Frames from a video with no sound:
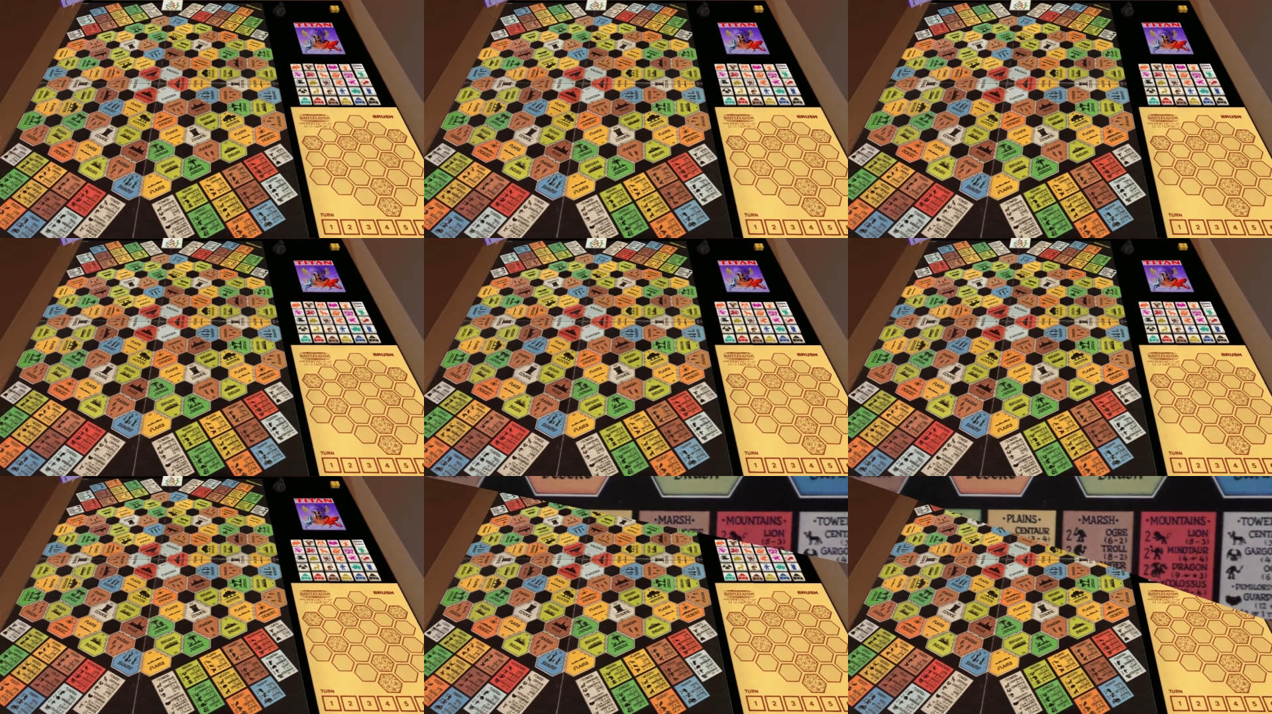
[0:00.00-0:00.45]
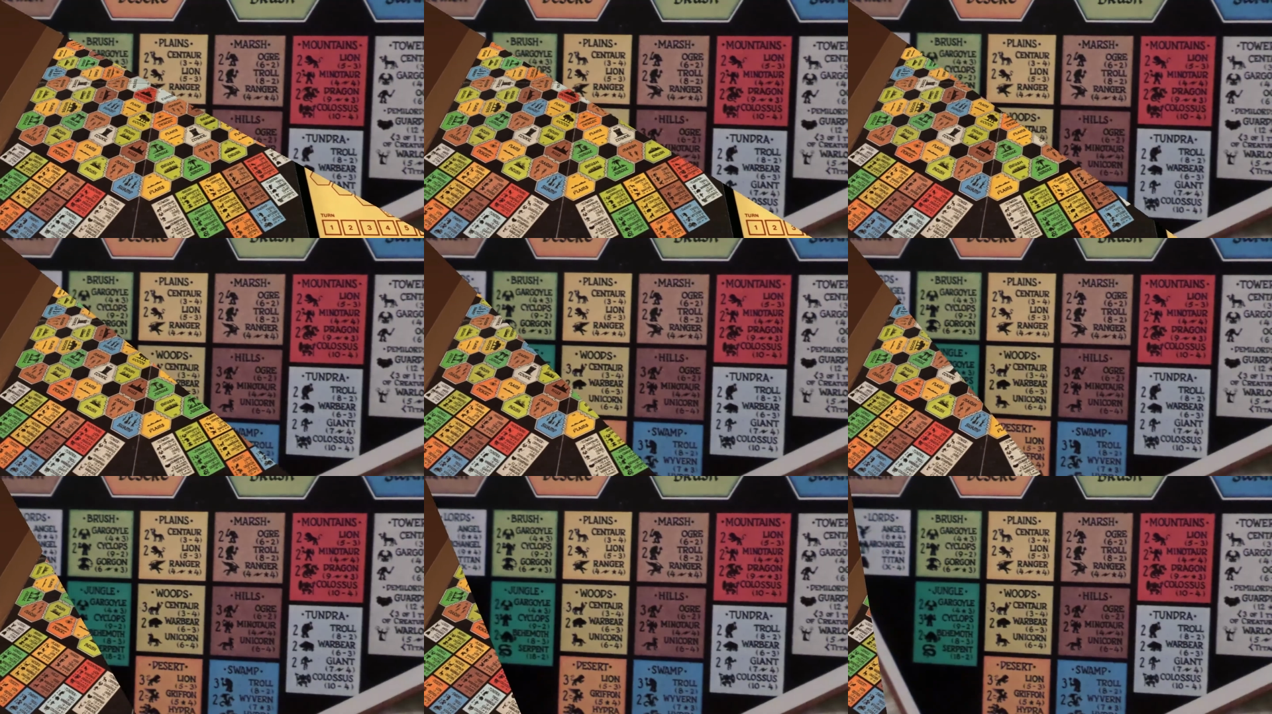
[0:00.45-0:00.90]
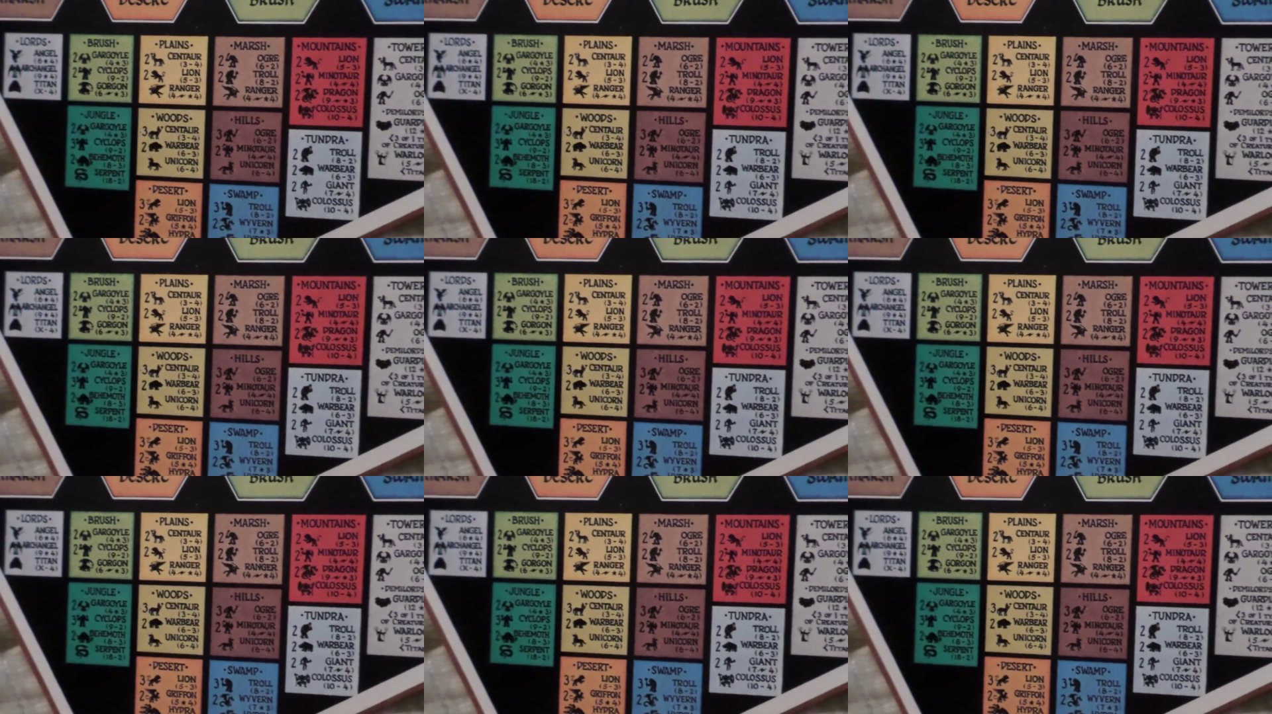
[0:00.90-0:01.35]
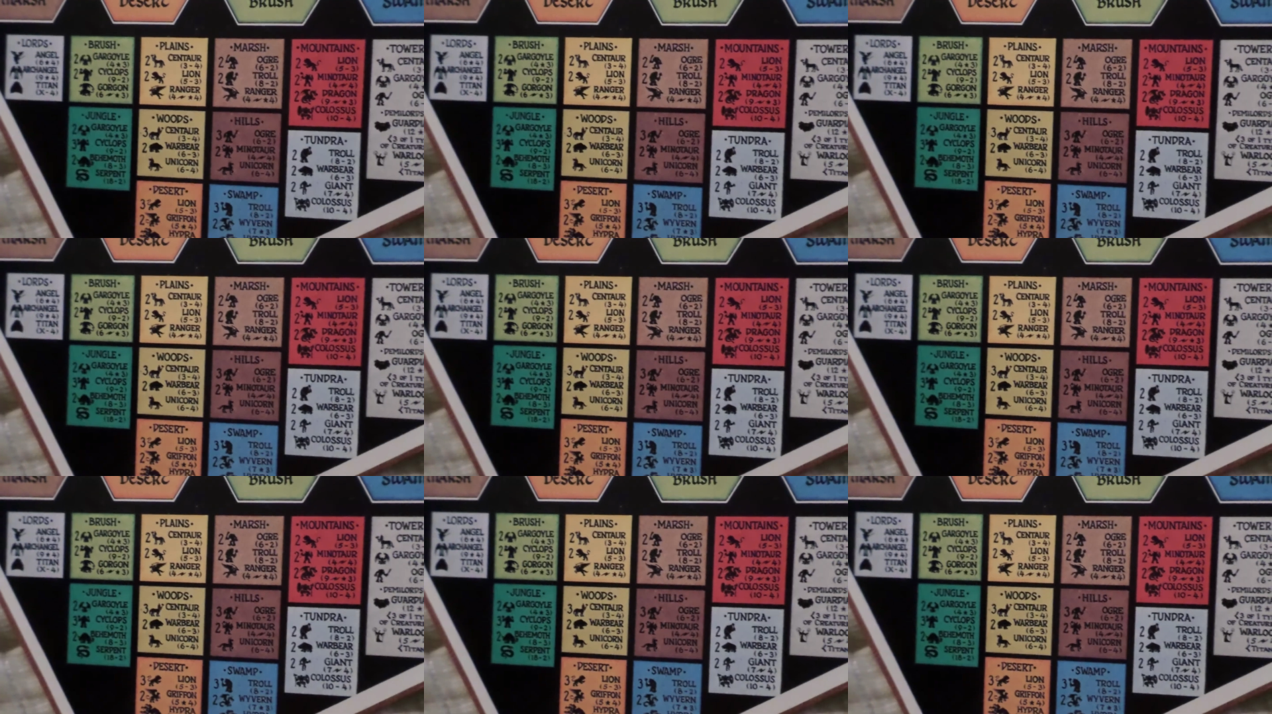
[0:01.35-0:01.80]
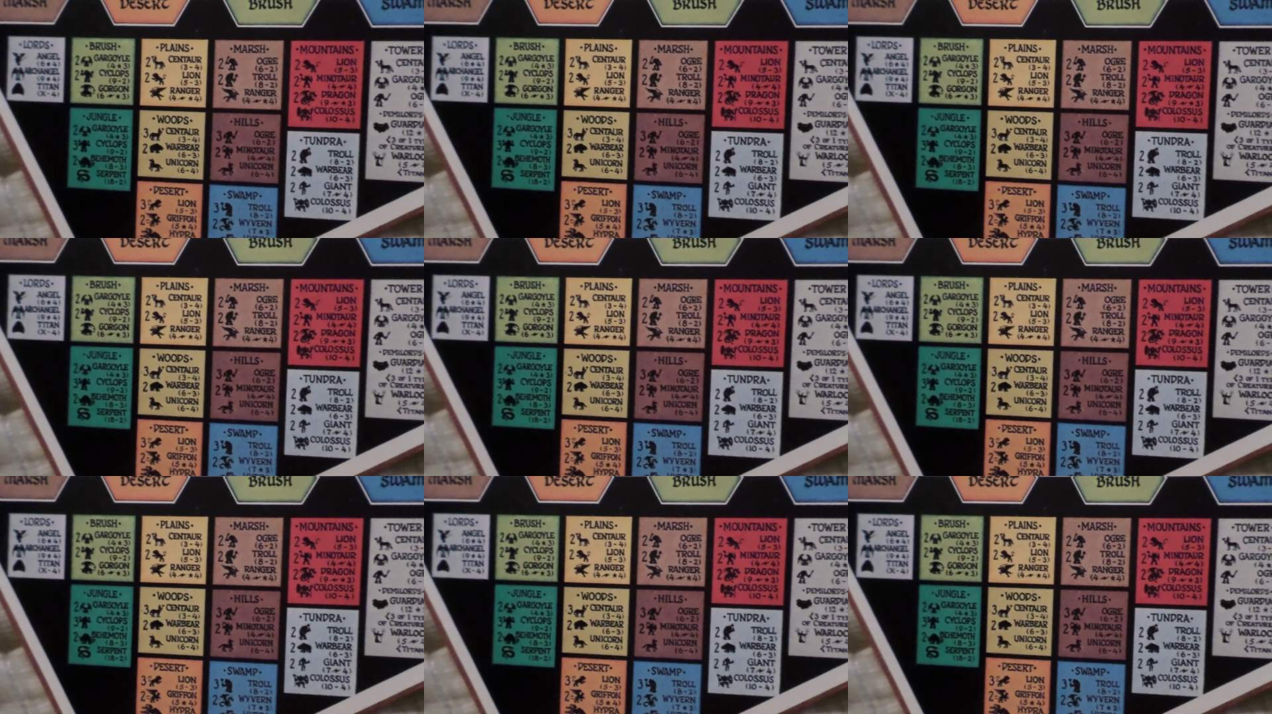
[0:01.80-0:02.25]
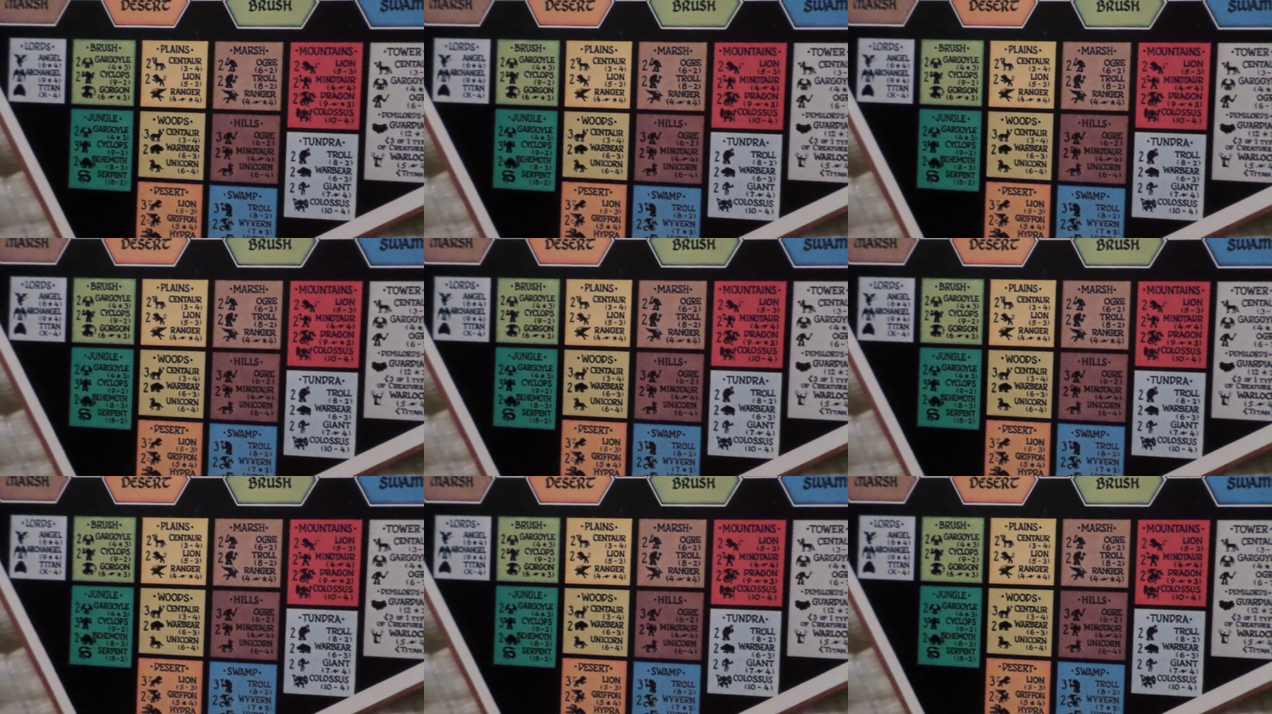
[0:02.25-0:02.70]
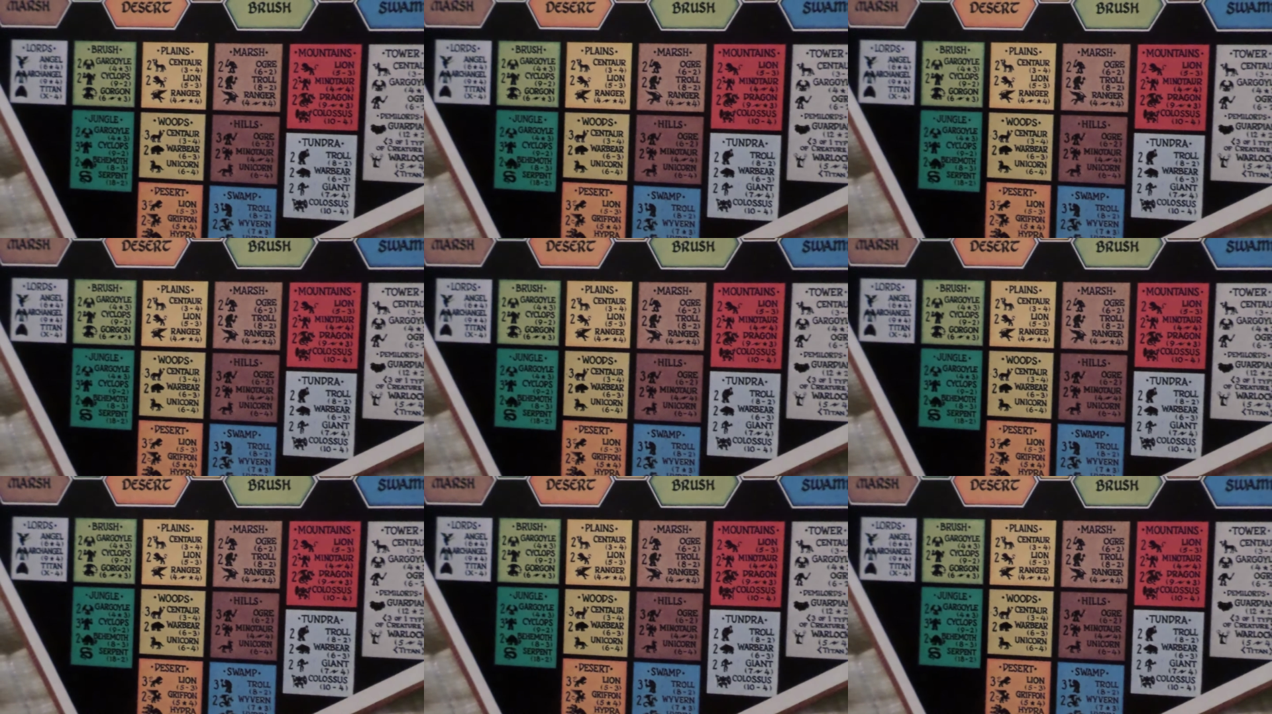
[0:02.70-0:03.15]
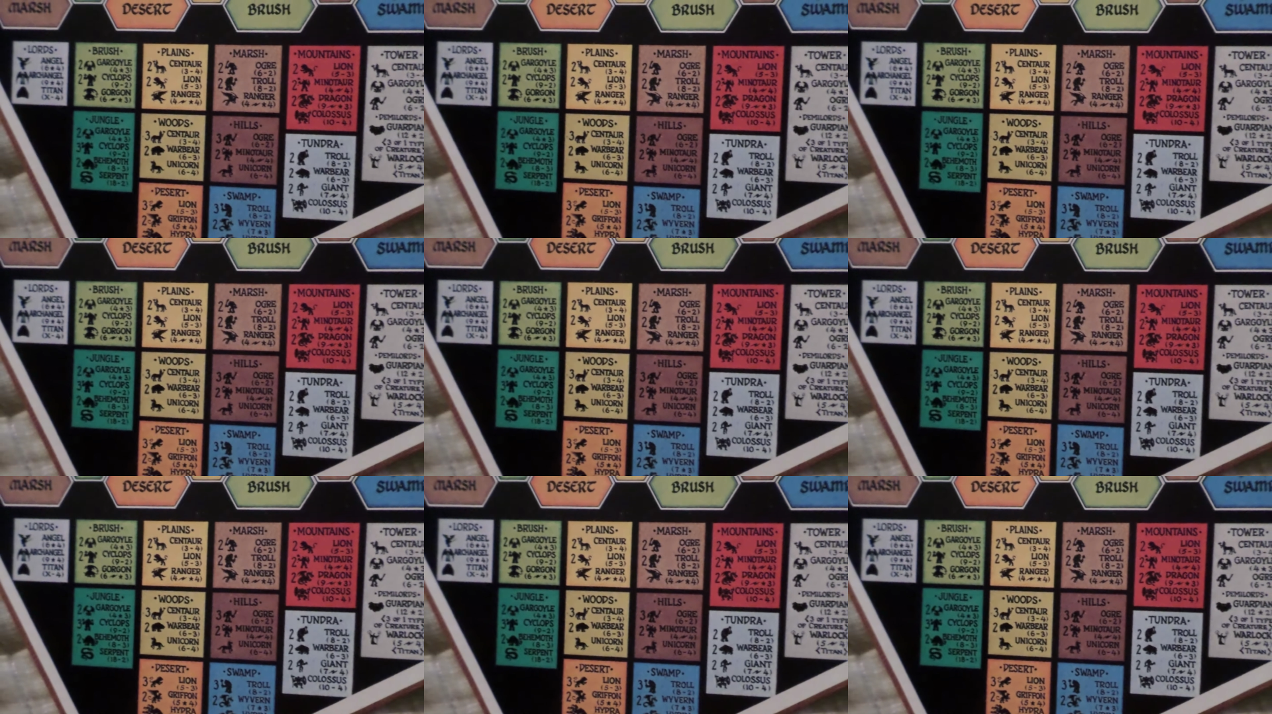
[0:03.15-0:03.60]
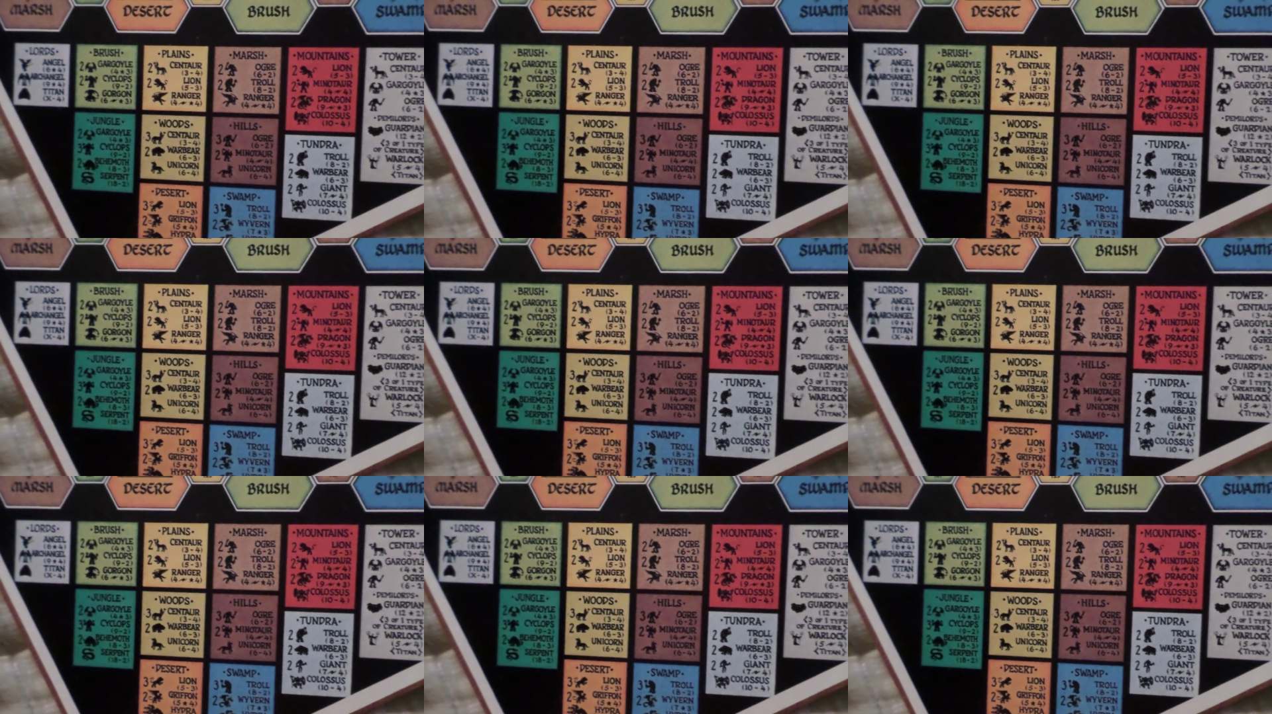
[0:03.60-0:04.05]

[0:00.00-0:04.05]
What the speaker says: Nobody's mouth can be seen.